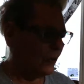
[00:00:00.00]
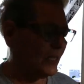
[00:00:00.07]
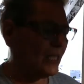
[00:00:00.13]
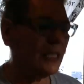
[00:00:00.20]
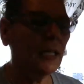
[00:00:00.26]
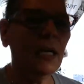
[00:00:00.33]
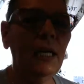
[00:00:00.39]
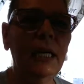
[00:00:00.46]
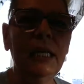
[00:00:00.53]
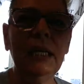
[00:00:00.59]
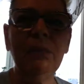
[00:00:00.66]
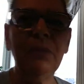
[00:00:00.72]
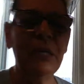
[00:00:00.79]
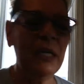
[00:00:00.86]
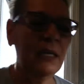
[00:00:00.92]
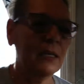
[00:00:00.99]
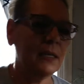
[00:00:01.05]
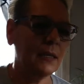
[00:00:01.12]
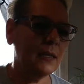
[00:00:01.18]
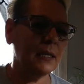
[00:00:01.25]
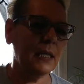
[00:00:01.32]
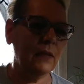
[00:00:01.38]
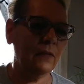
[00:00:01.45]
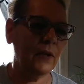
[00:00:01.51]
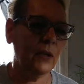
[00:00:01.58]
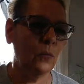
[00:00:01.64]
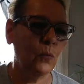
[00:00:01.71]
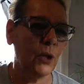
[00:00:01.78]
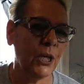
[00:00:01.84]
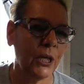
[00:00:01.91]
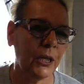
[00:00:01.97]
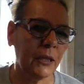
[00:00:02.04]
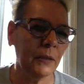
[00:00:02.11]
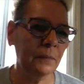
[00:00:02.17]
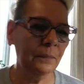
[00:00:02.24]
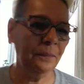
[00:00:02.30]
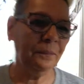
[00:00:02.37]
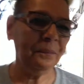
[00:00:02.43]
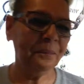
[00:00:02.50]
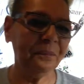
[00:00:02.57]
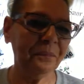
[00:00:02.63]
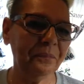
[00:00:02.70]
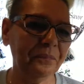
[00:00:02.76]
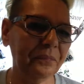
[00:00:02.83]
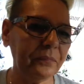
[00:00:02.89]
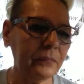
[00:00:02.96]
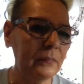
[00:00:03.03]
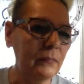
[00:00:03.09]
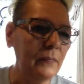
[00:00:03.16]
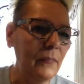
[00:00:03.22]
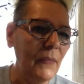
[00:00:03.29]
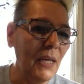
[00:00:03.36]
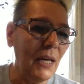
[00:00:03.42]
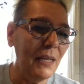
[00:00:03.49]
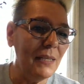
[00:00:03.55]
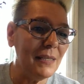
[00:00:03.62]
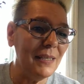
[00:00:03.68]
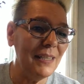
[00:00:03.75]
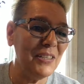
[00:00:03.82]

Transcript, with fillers: a tiny piece and see if it'll work. I see